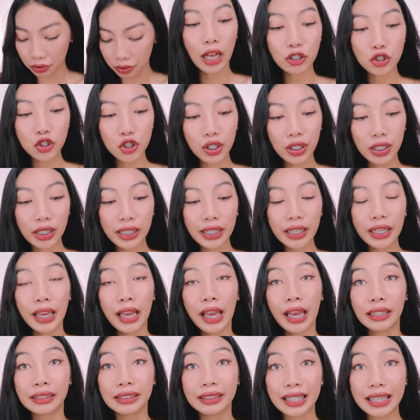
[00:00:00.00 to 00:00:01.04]
Actually,
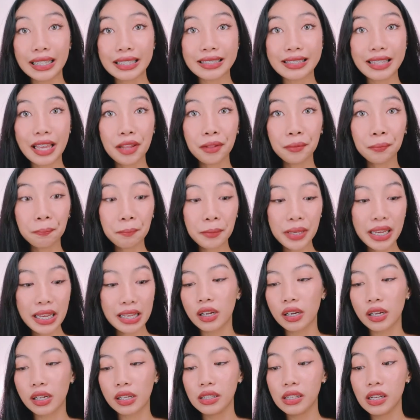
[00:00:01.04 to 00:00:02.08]
they sent me
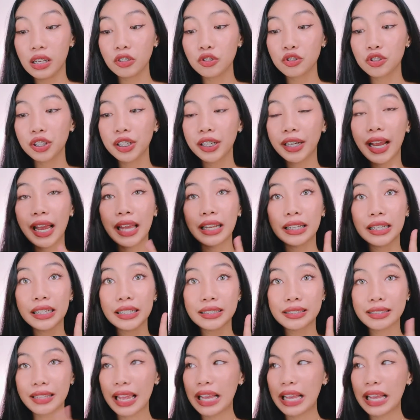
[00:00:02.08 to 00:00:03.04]
the Luxe Organix